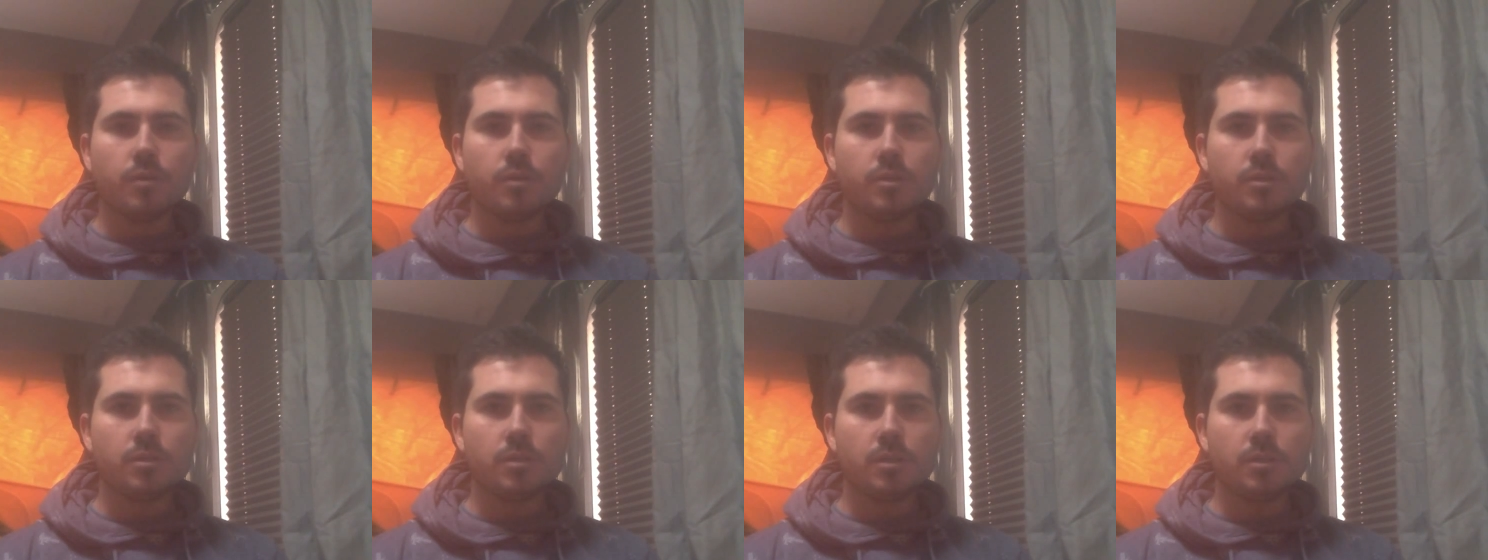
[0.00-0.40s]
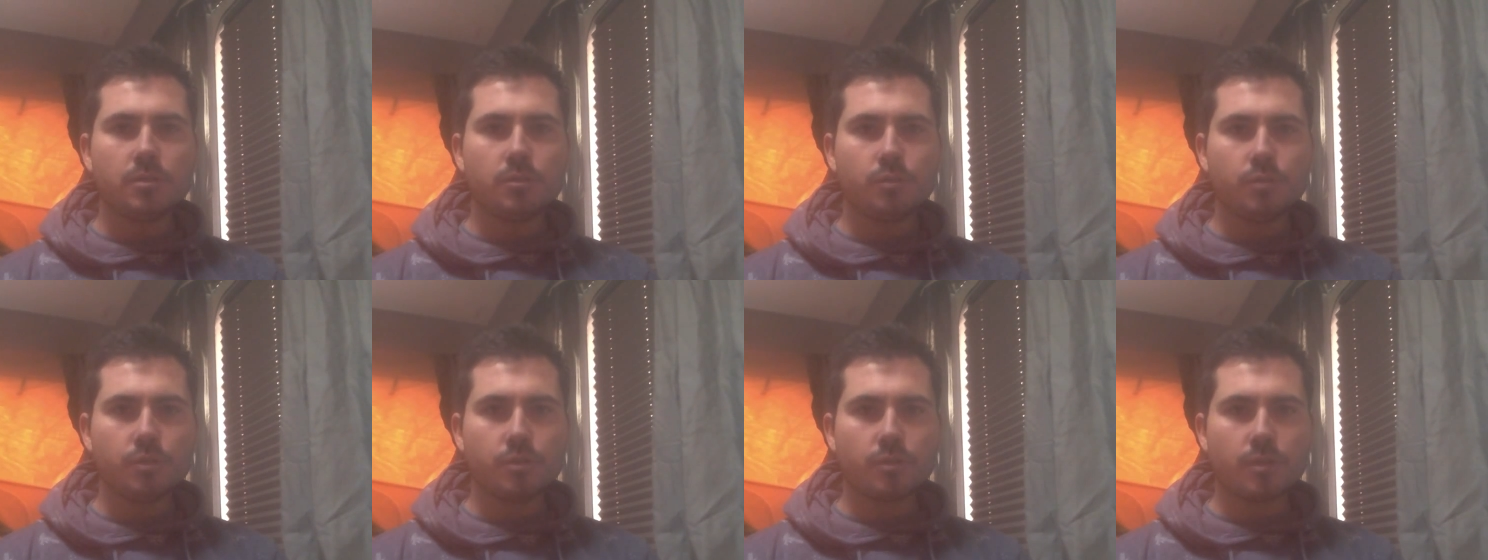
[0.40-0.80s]
It's
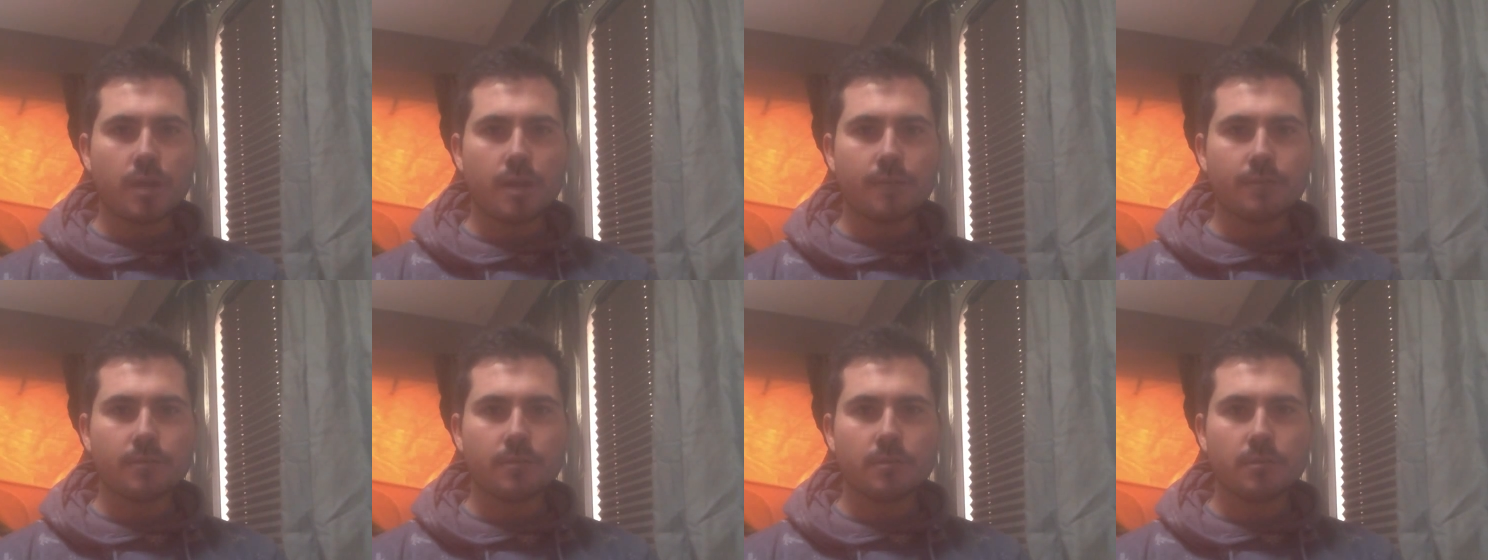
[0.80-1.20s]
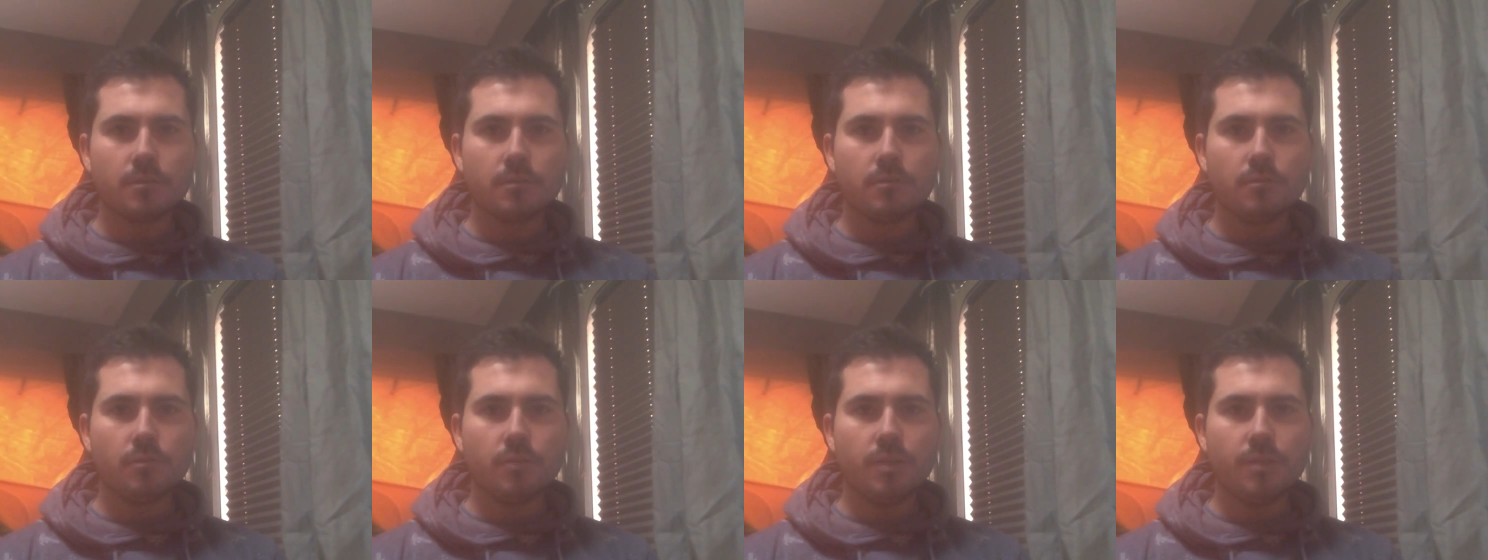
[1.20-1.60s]
witchcraft,
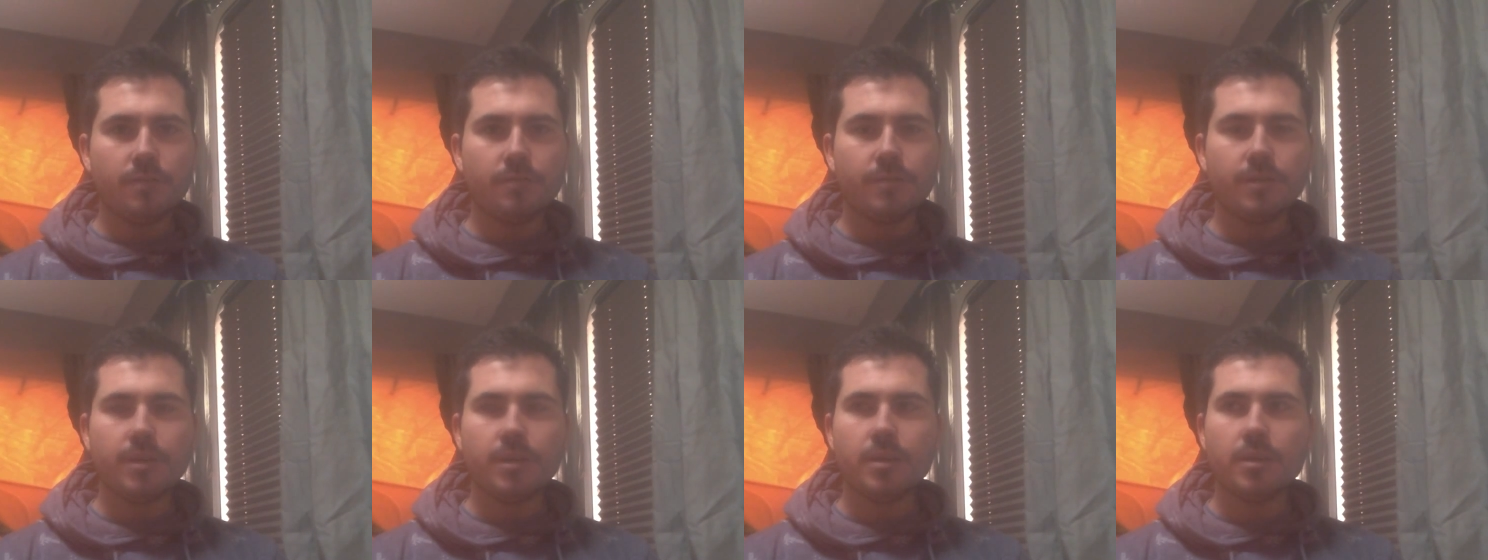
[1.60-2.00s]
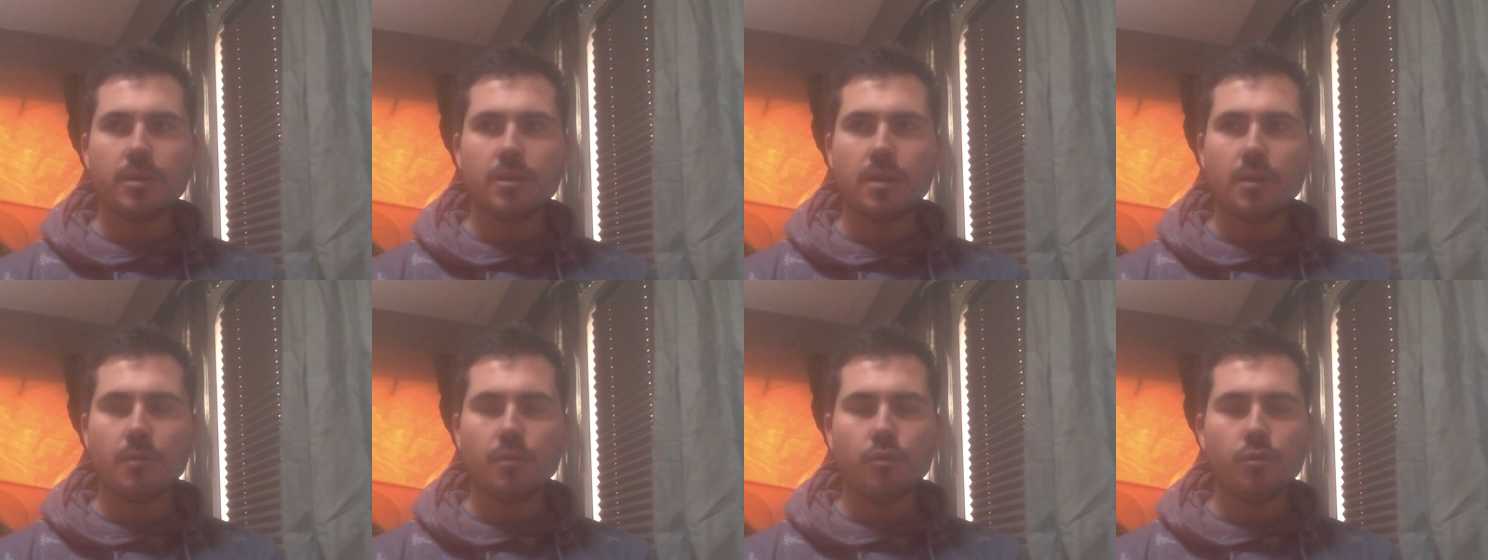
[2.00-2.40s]
where the V and the
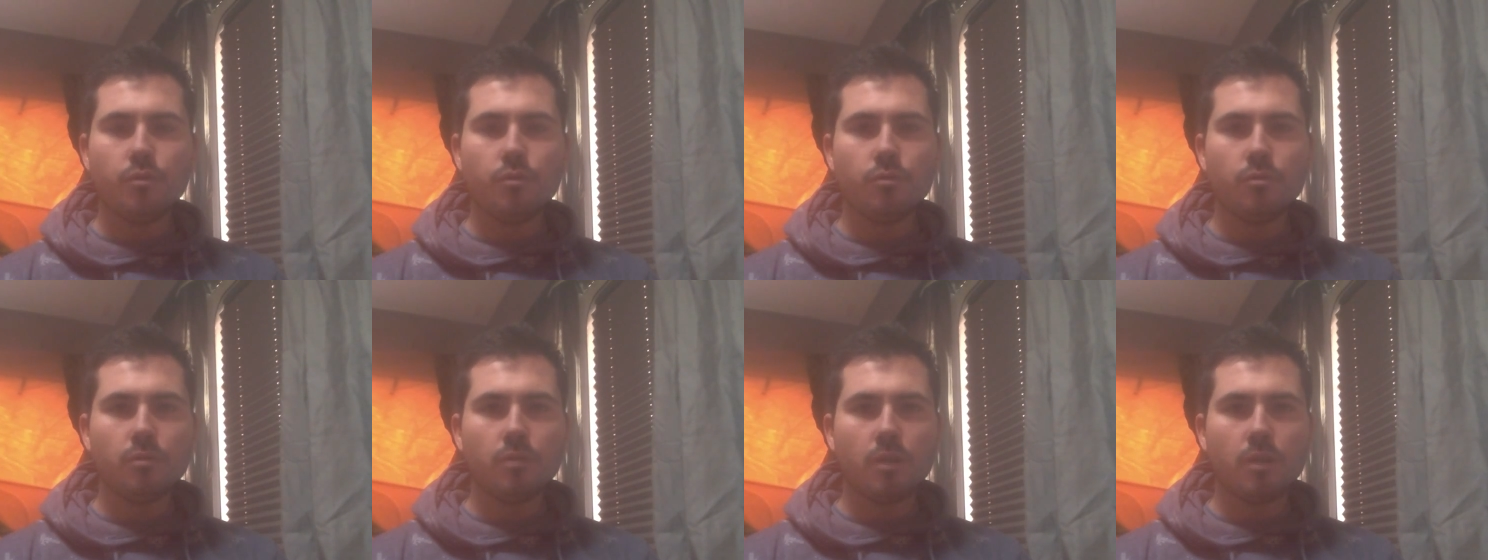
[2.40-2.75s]
W